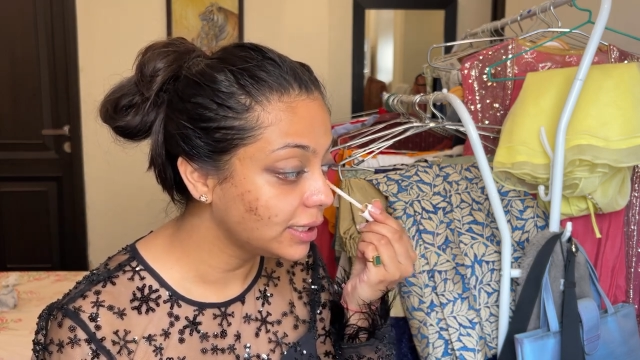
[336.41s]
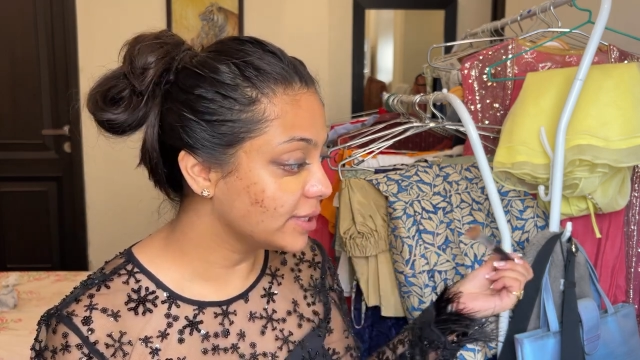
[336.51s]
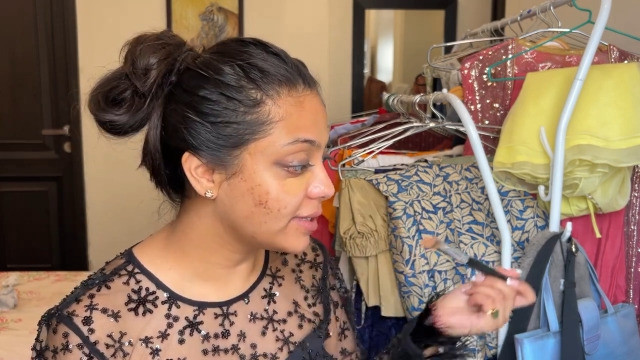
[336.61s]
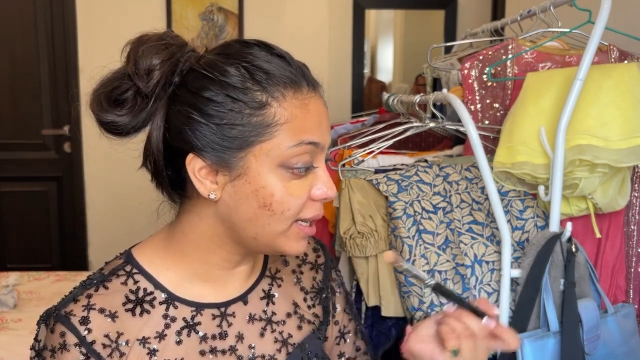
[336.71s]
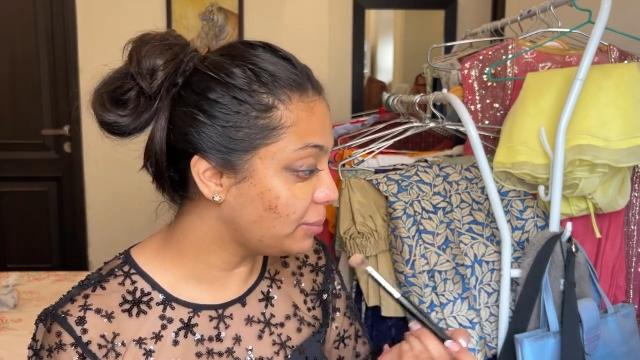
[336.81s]

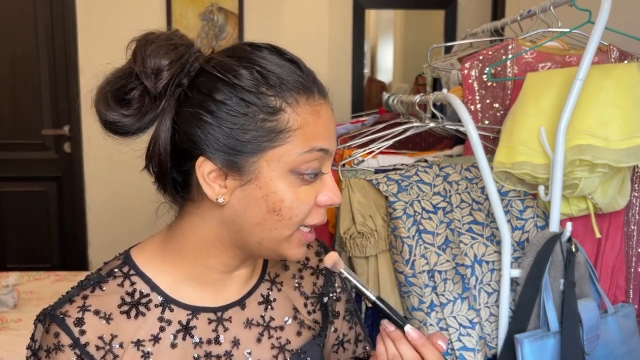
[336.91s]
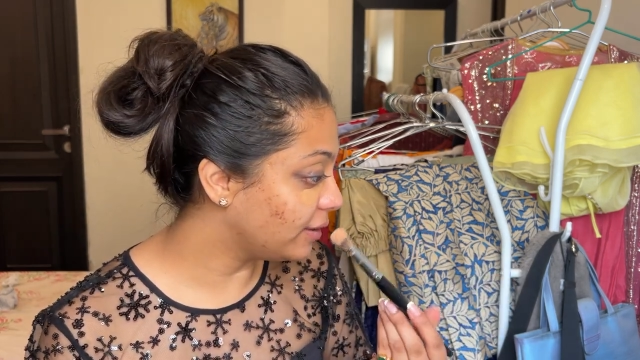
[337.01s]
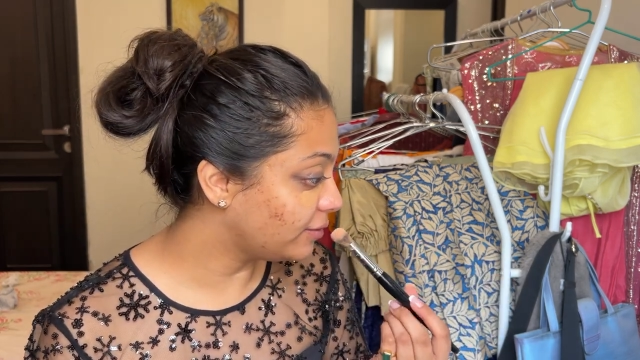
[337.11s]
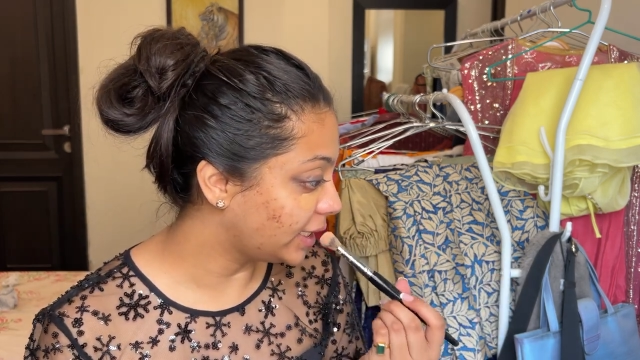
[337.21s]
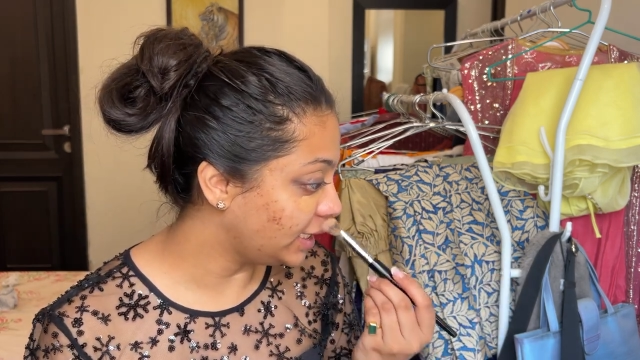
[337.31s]
First, I apply
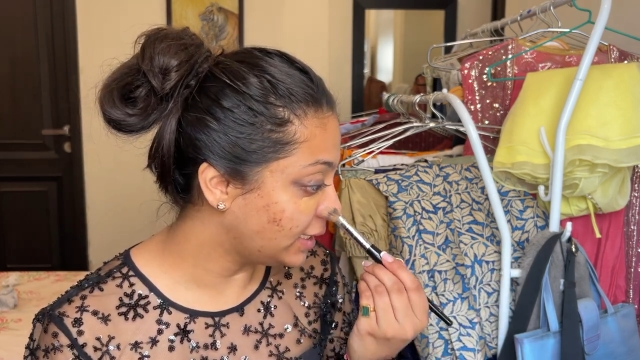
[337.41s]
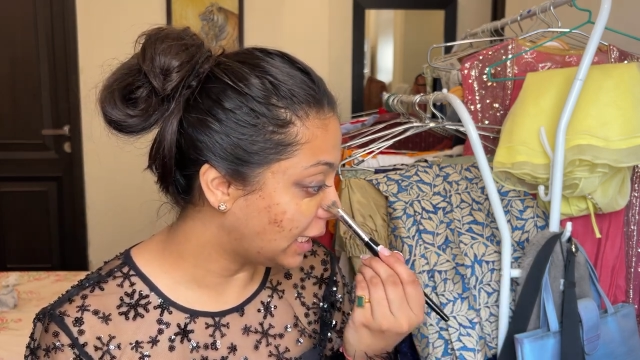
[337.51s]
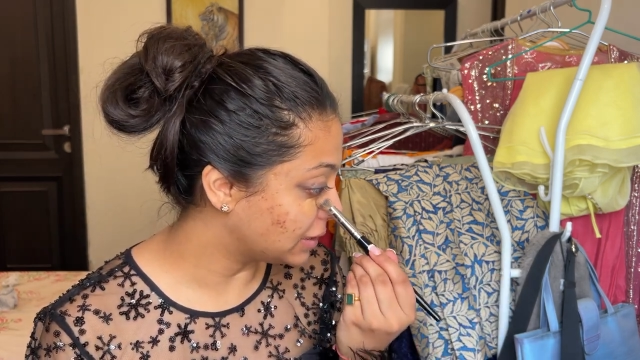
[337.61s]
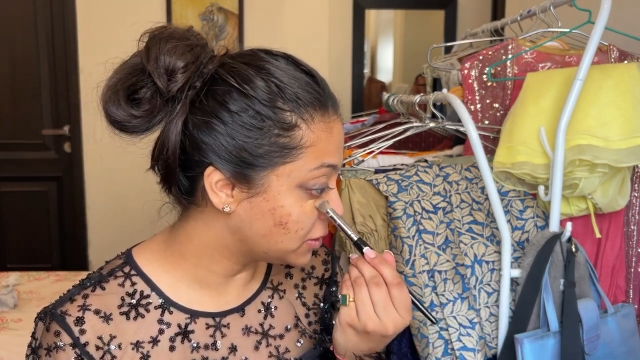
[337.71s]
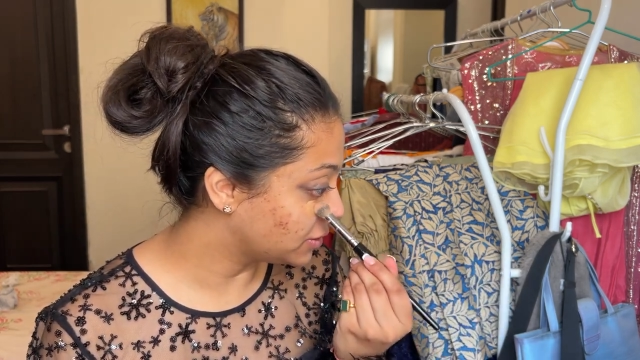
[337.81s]
a very
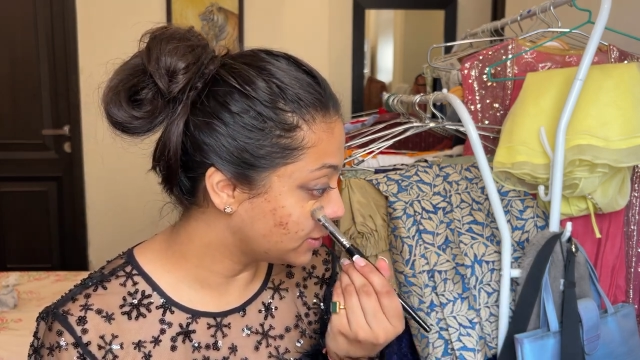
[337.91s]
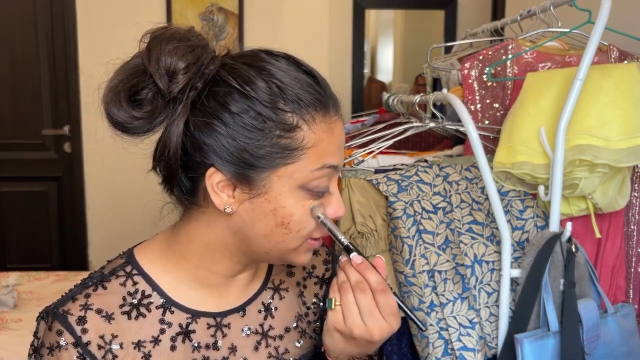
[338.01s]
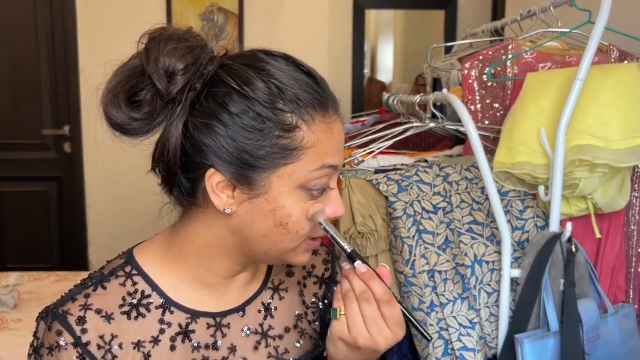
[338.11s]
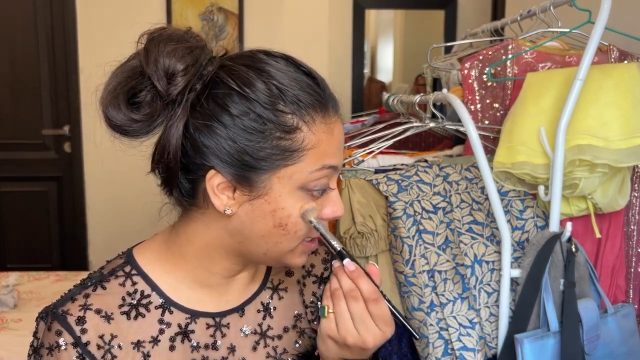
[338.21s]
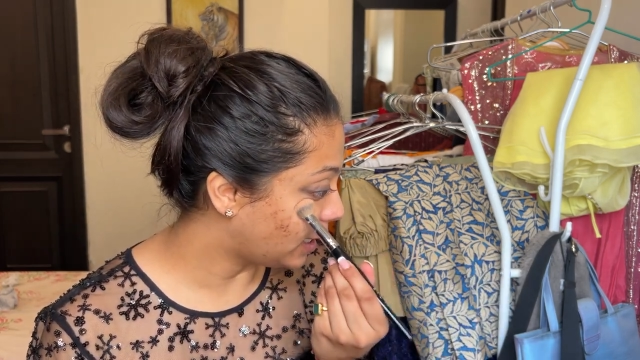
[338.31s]

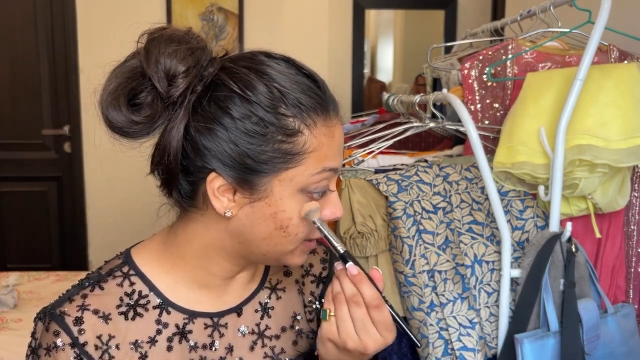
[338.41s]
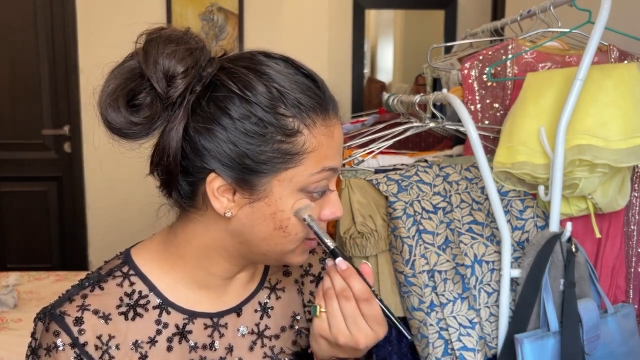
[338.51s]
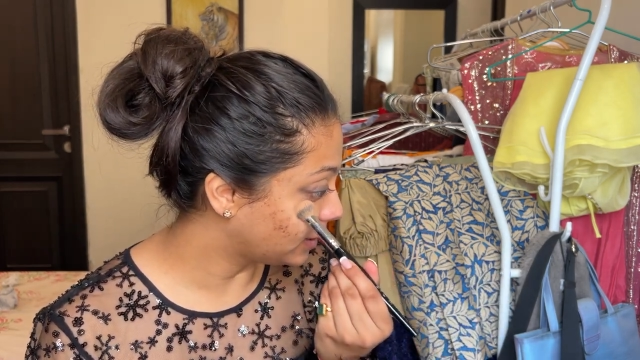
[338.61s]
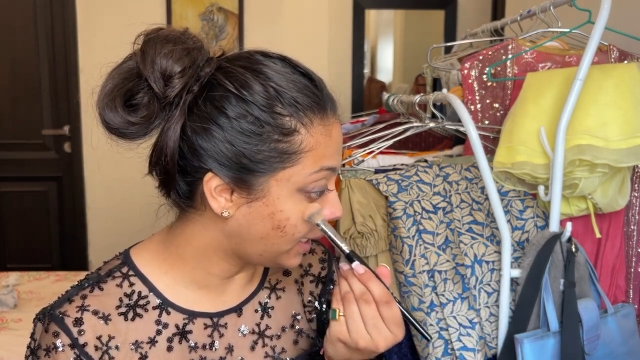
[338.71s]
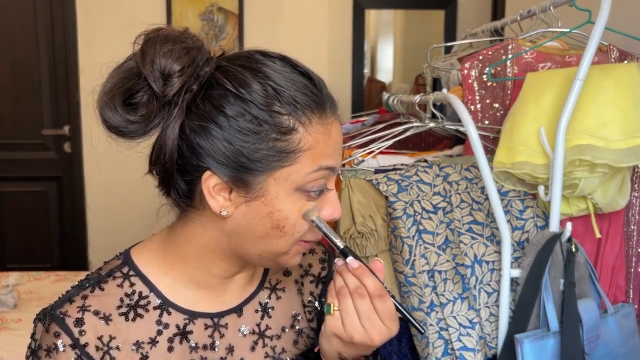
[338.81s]
natural
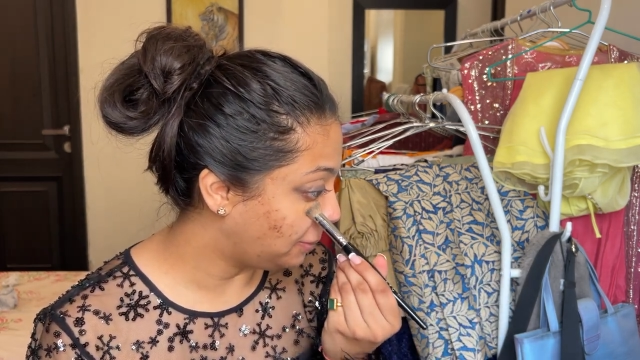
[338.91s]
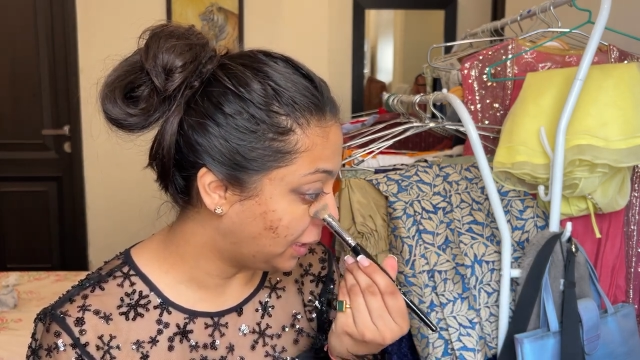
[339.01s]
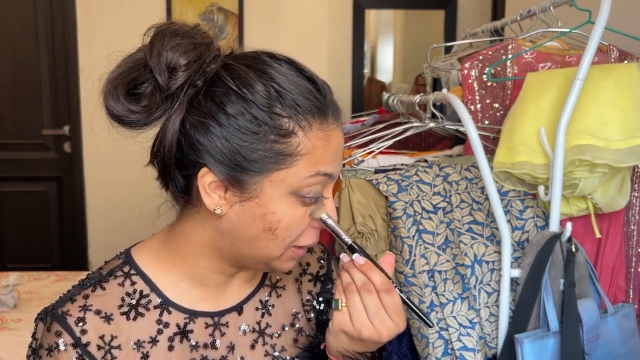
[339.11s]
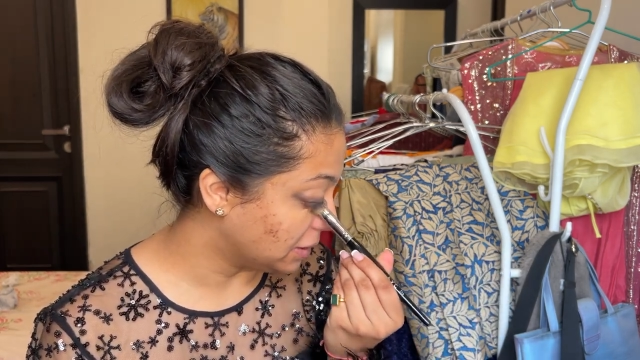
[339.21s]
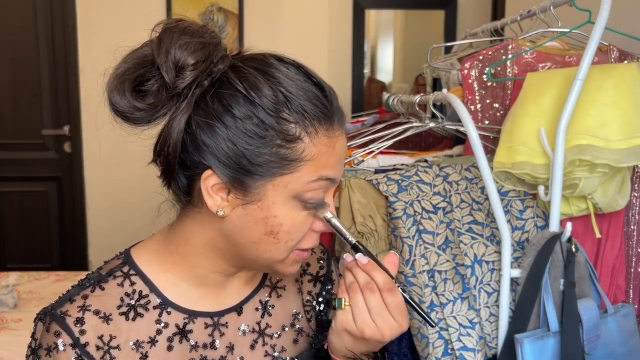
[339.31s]
under eye
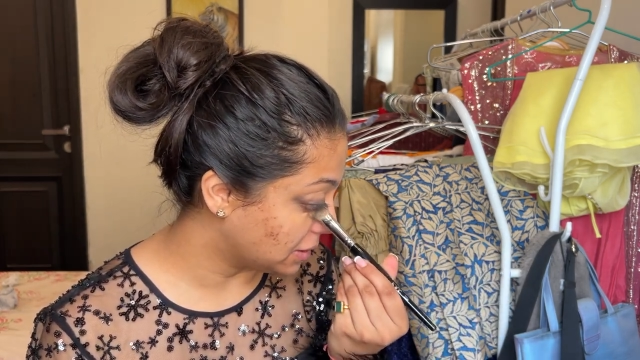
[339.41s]
base.